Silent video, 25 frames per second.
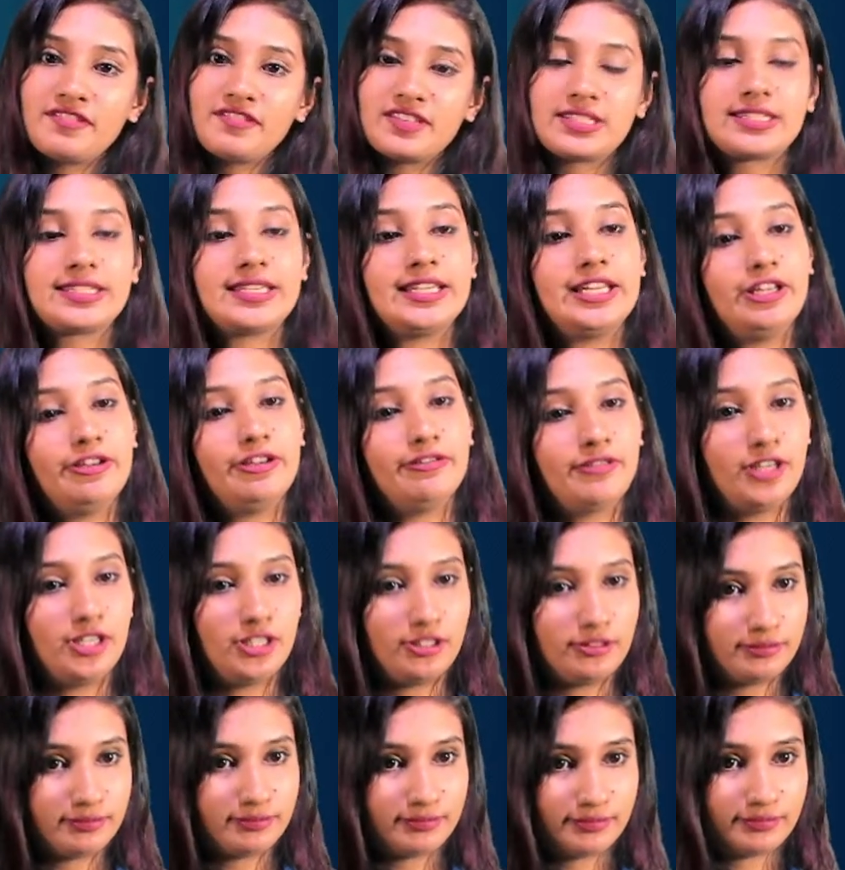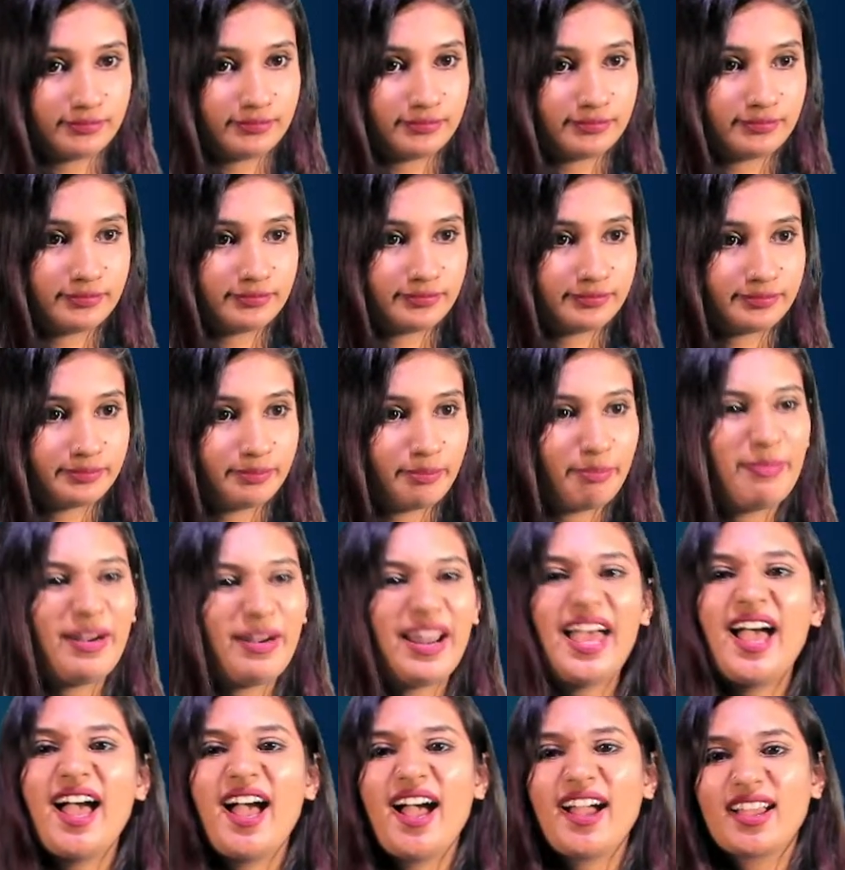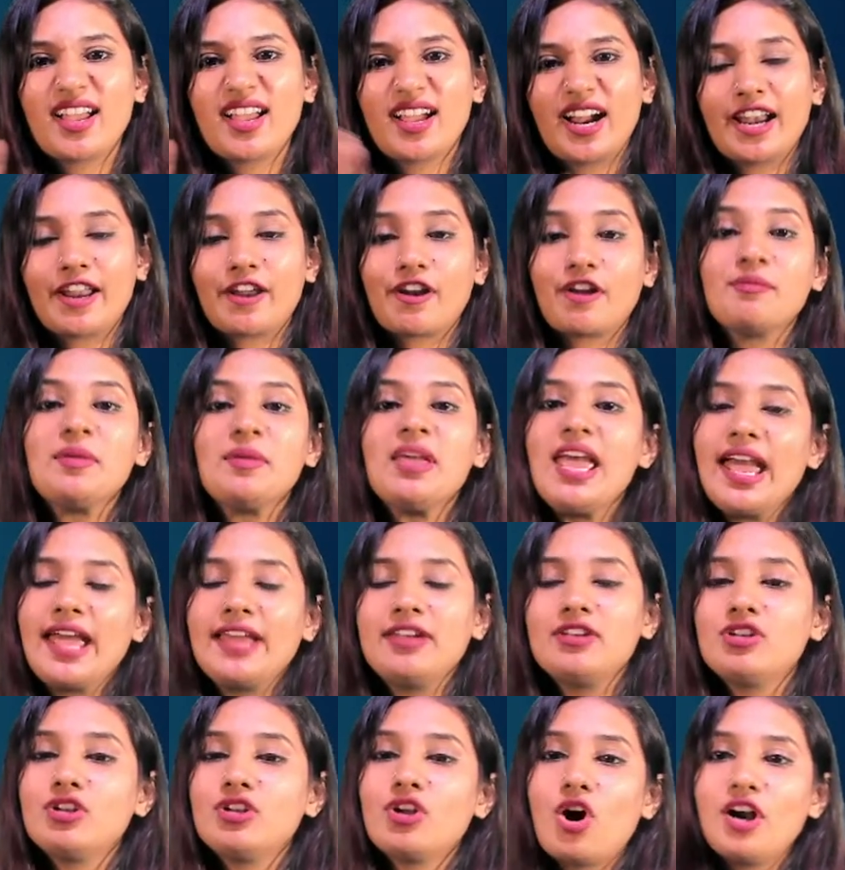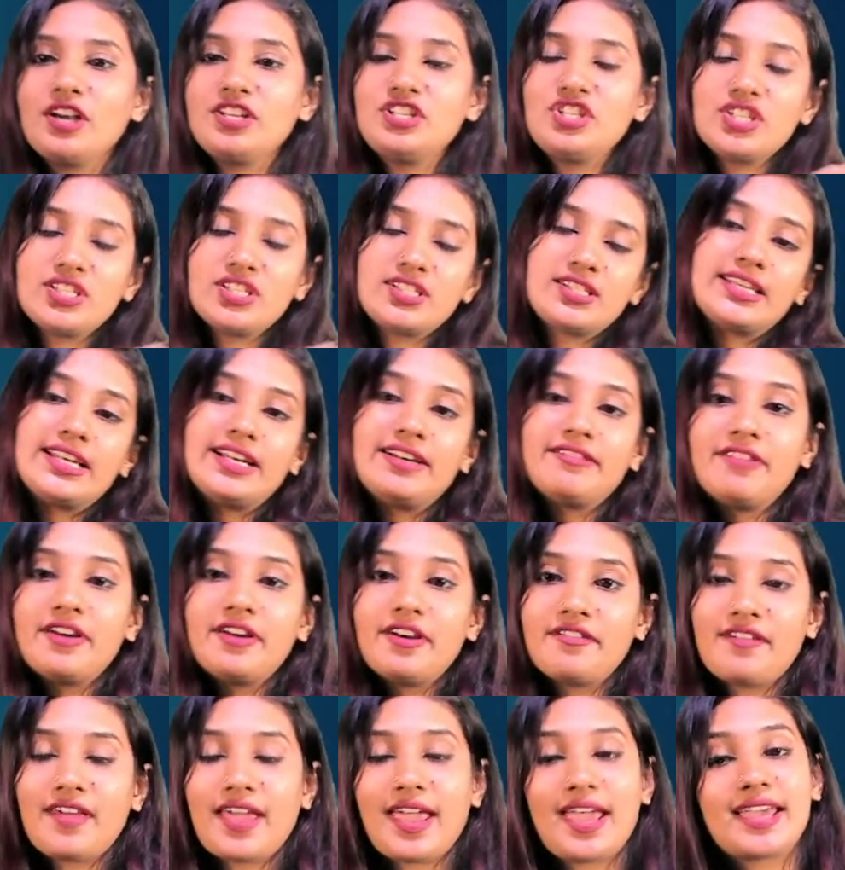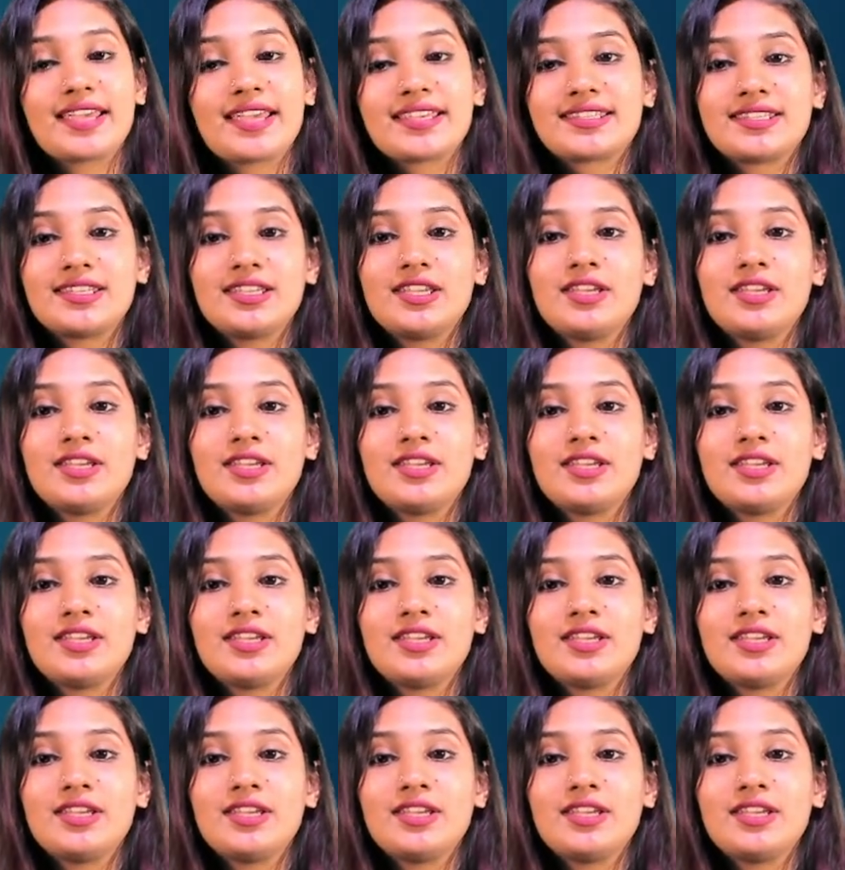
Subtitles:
silver. Black color of, and not just silverwares.